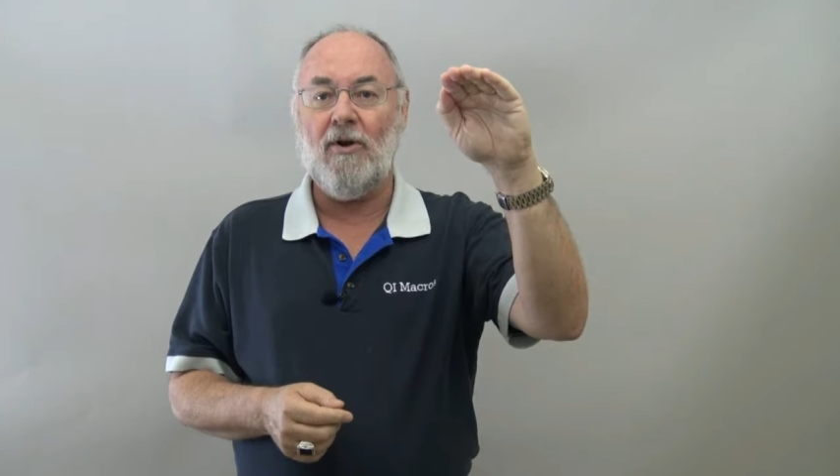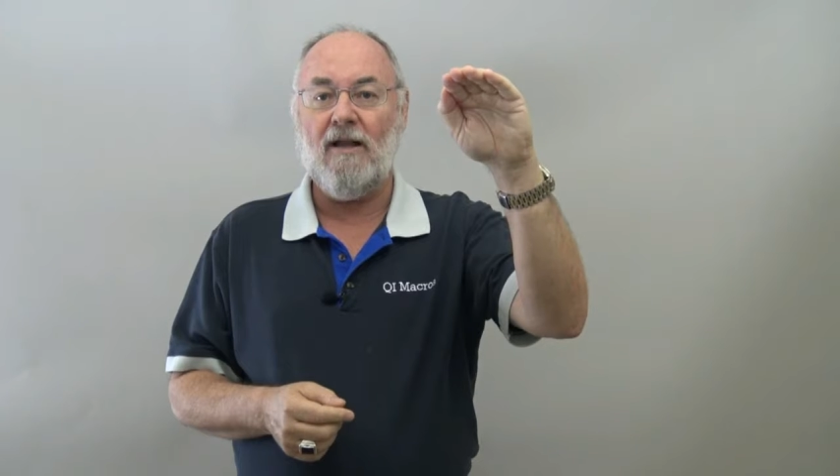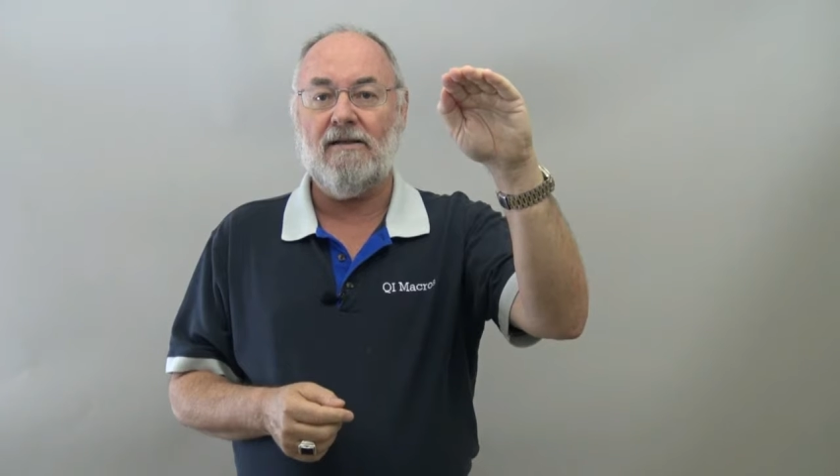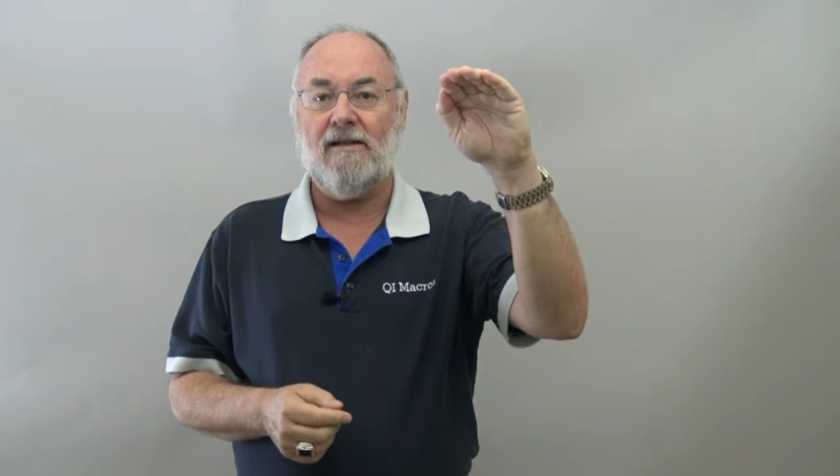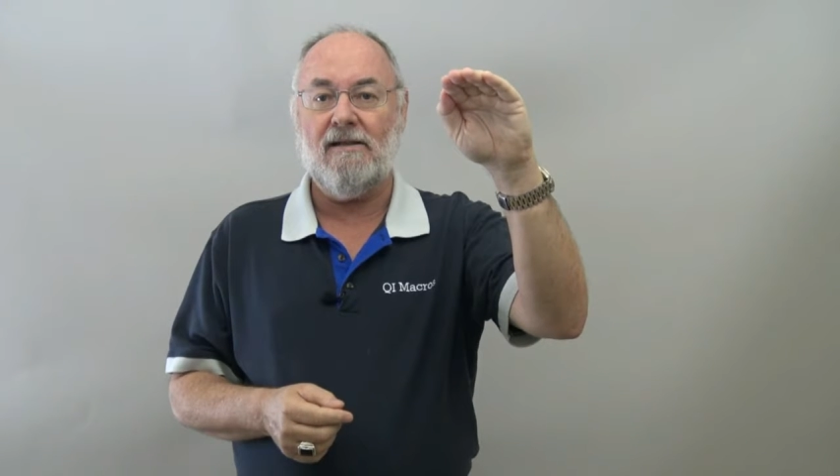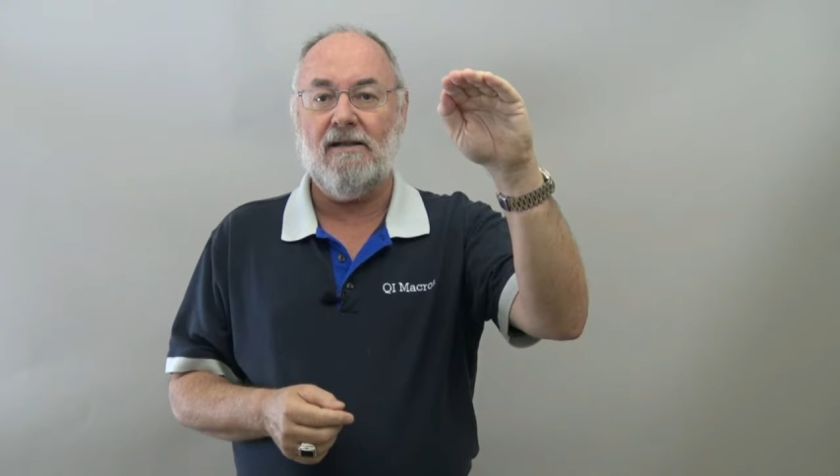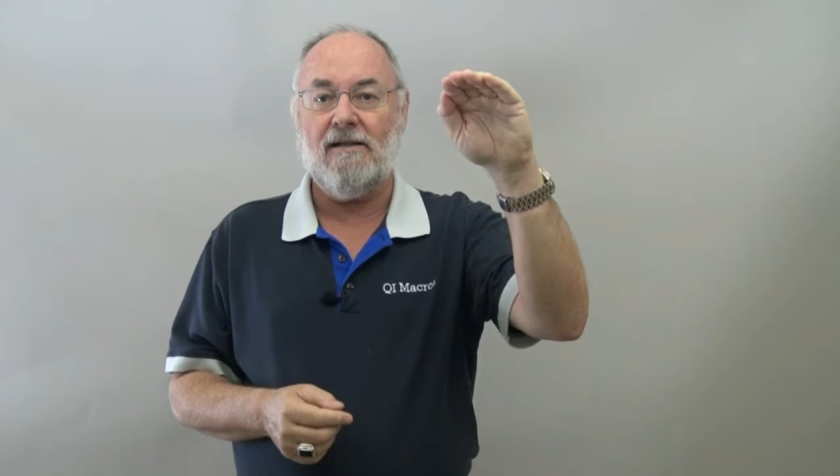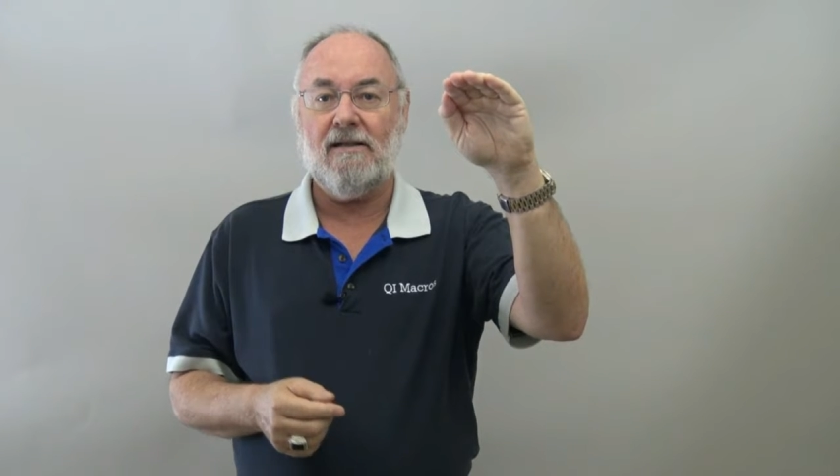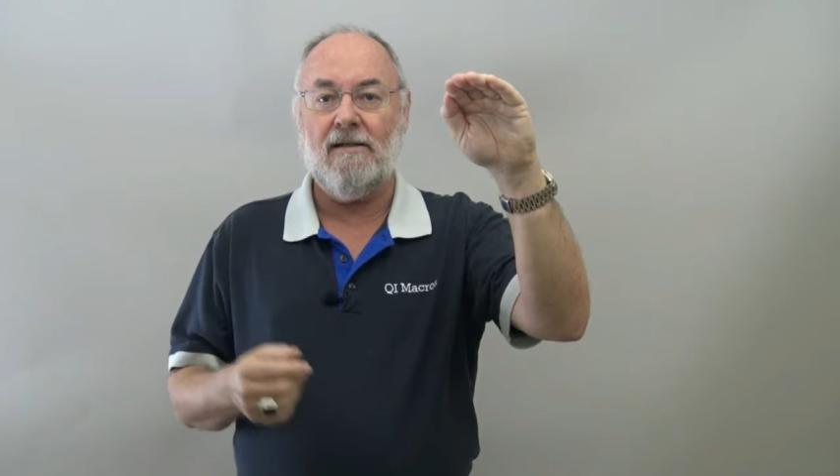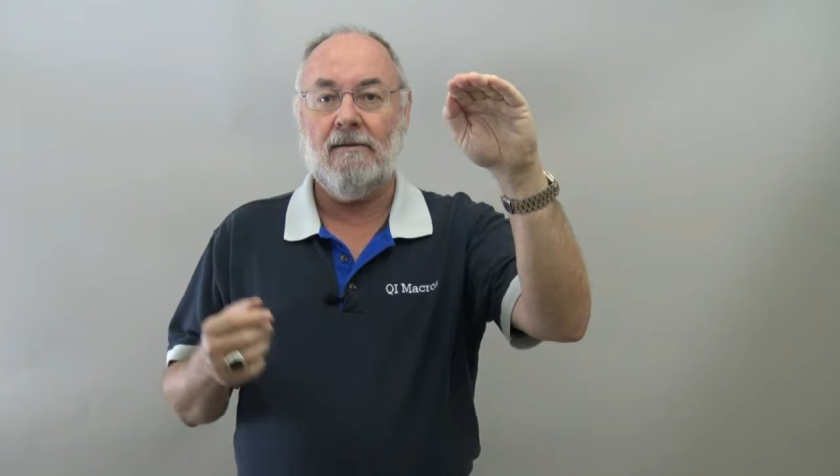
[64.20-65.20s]
process
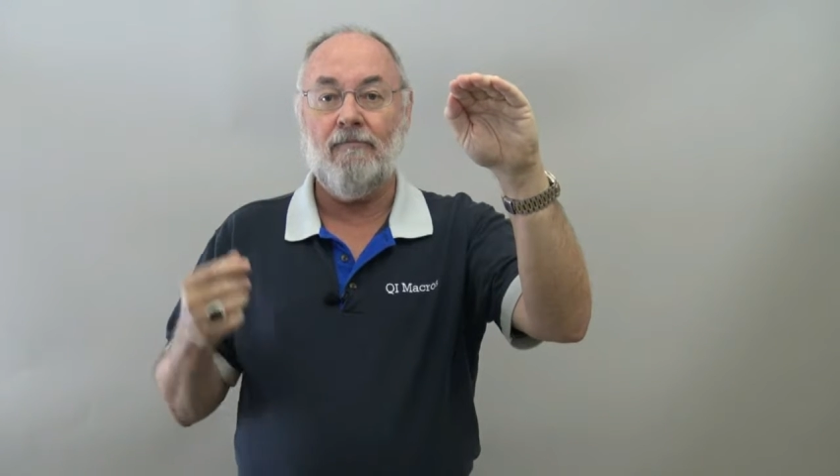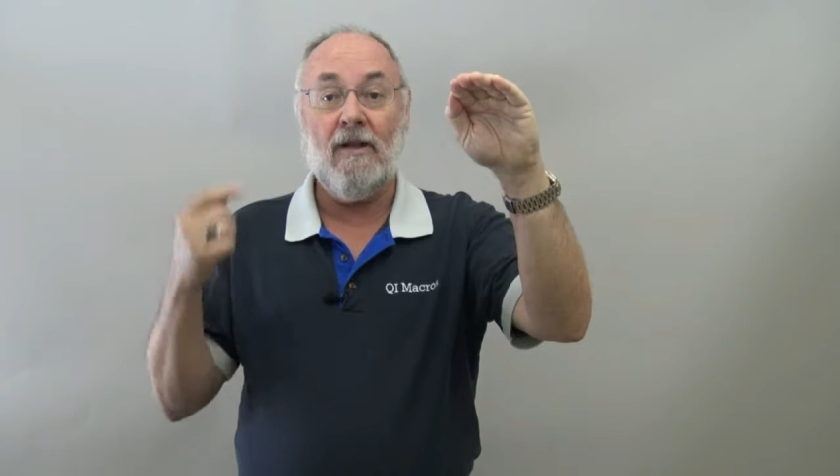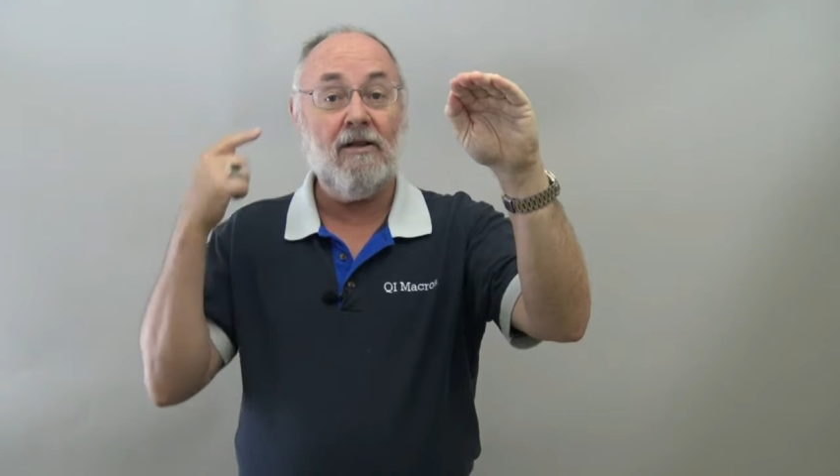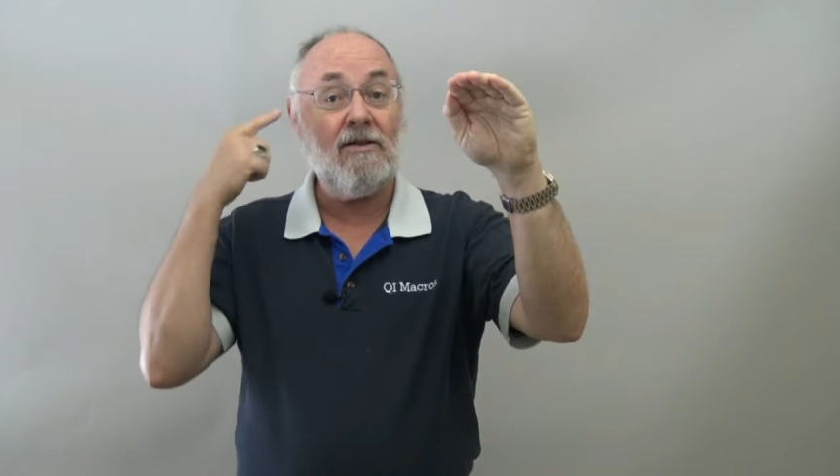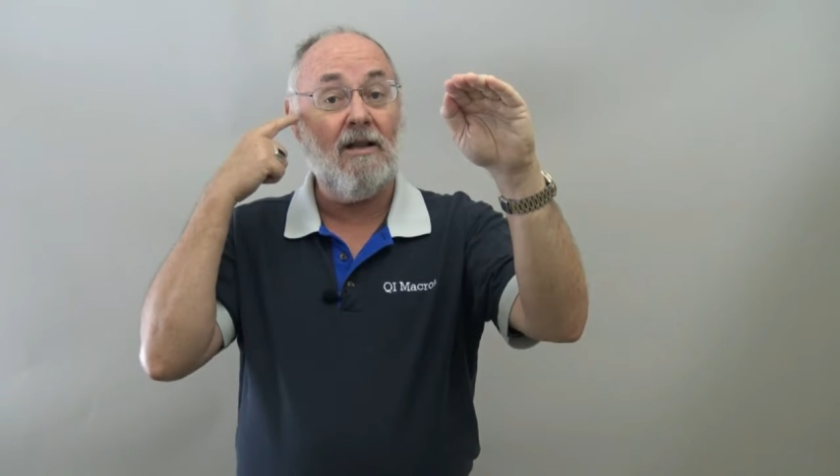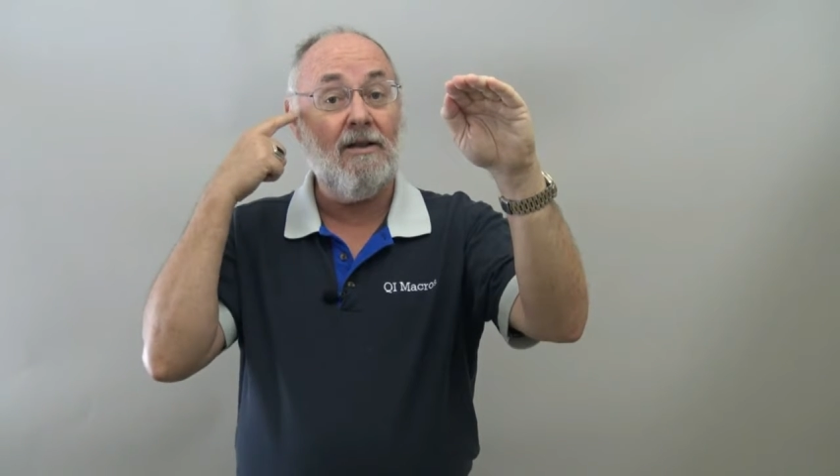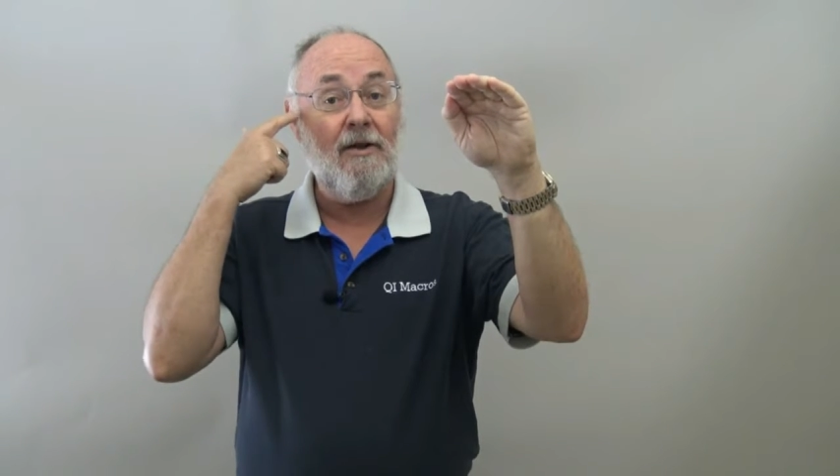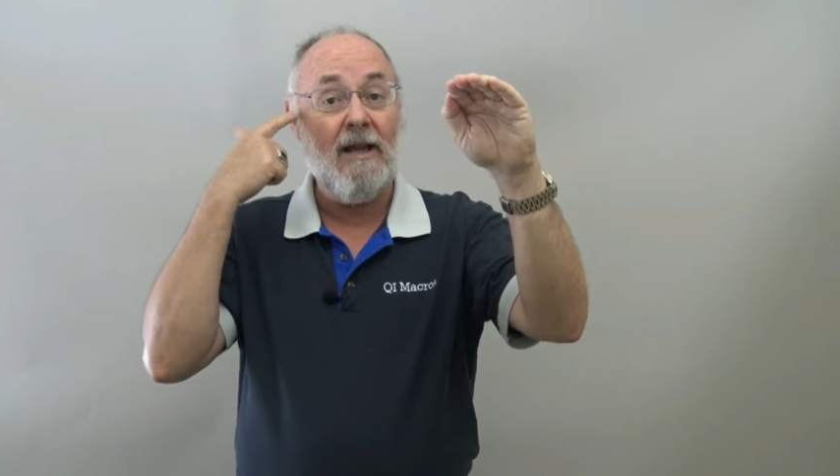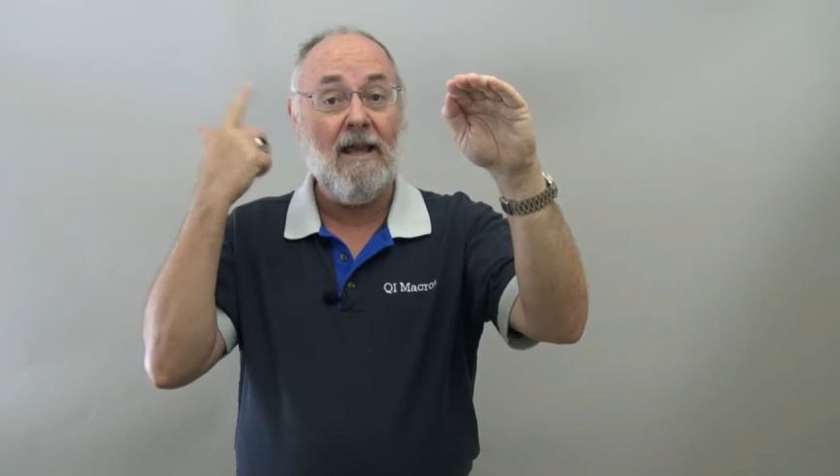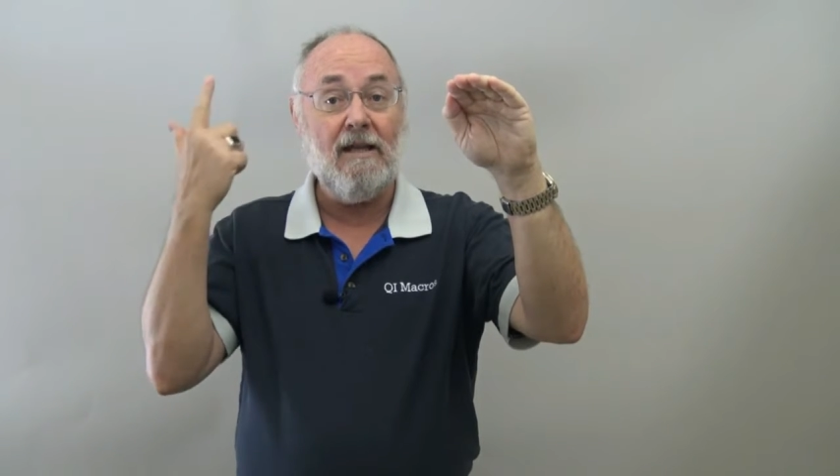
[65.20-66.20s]
is. And it's all in
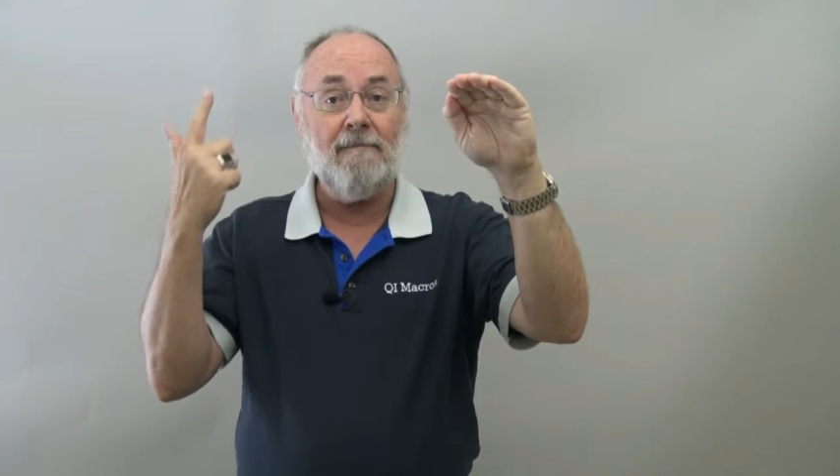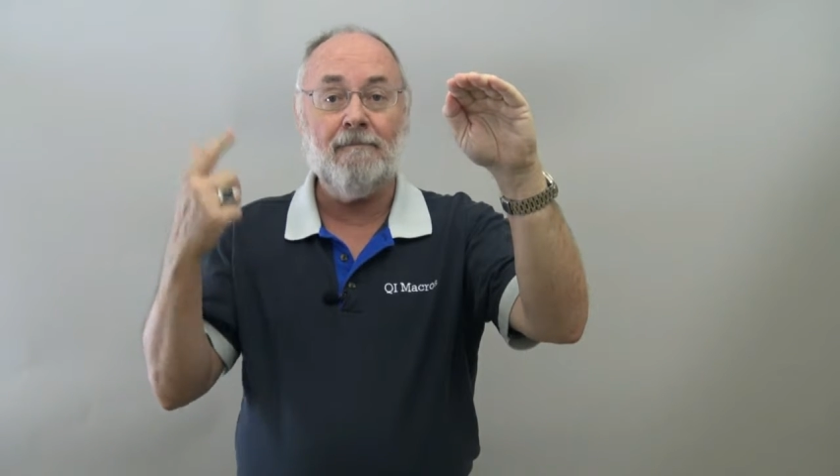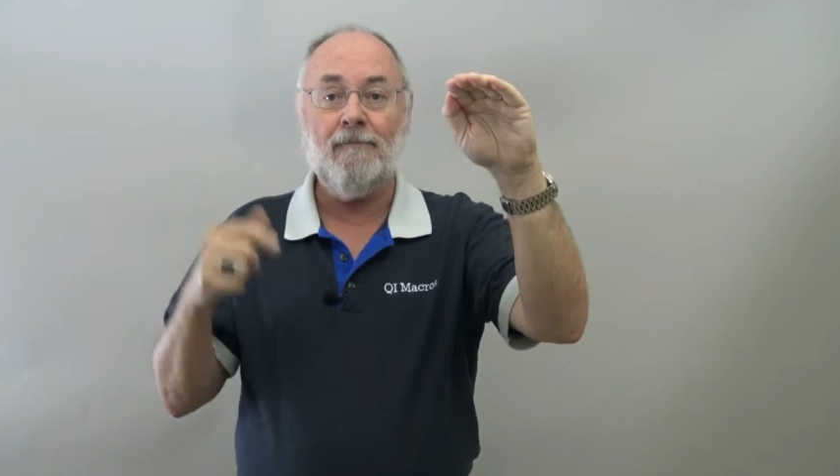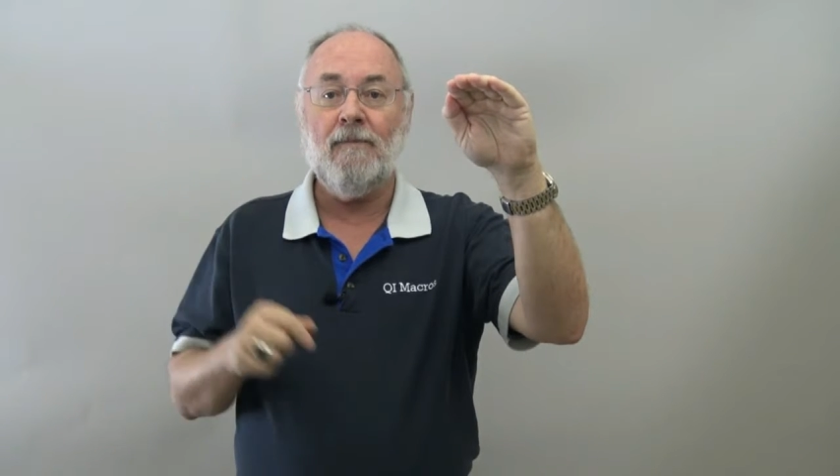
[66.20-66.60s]
their head,